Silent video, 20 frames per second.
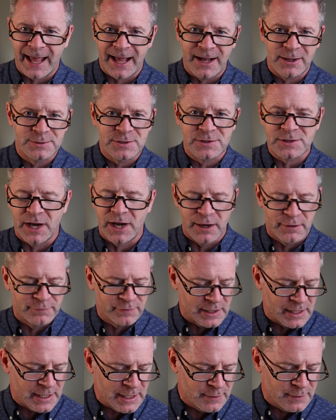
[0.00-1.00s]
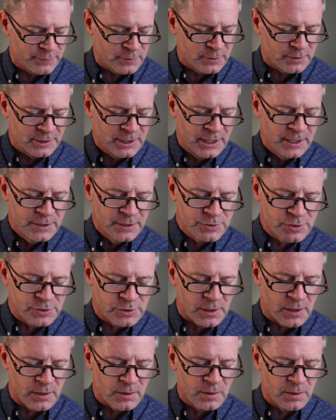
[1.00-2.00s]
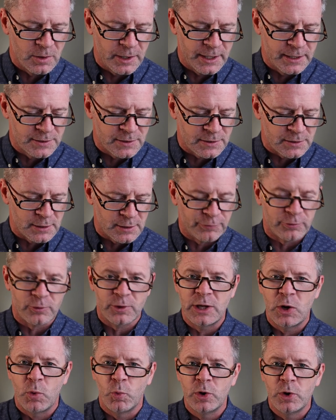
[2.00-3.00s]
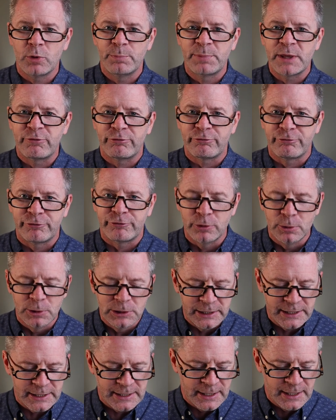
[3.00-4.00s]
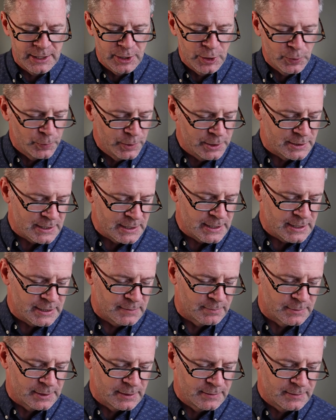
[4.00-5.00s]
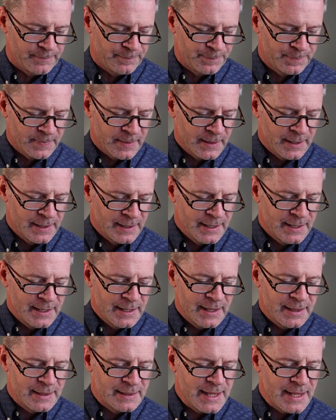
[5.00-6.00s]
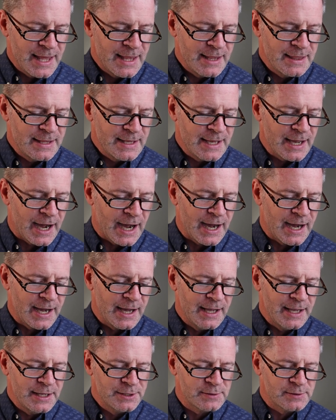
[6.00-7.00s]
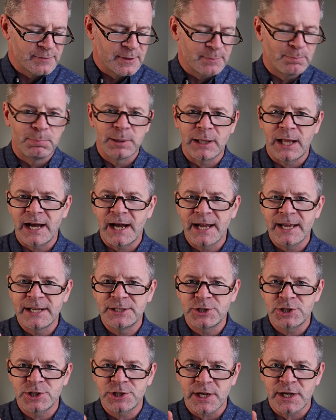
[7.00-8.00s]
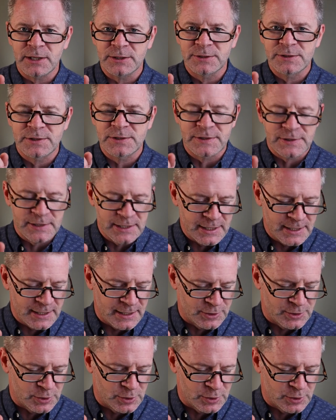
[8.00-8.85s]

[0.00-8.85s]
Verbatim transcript: ounce of evil, sorrow, and suffering will be fully redeemed. Then the eyes of the blind shall see,